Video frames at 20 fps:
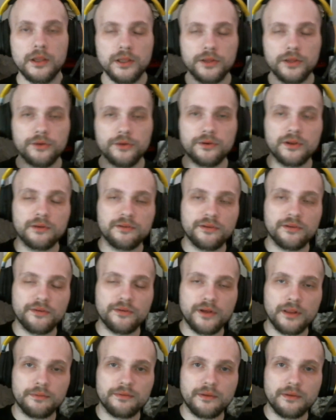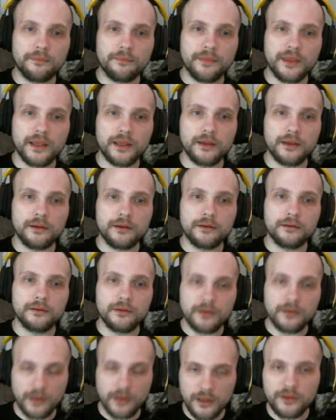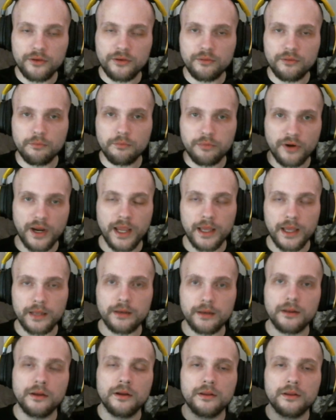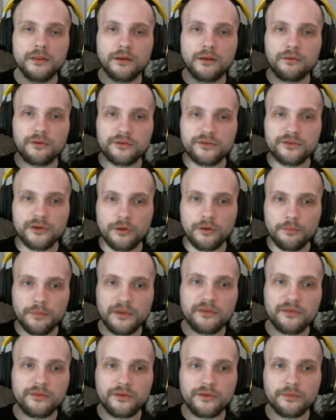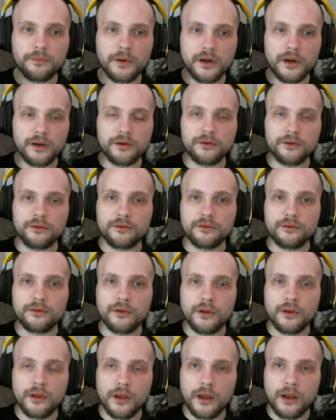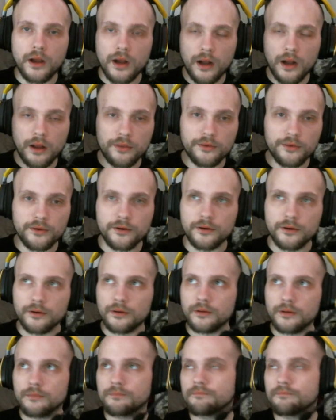You can develop something, a YouTube brand, that will show business partners, other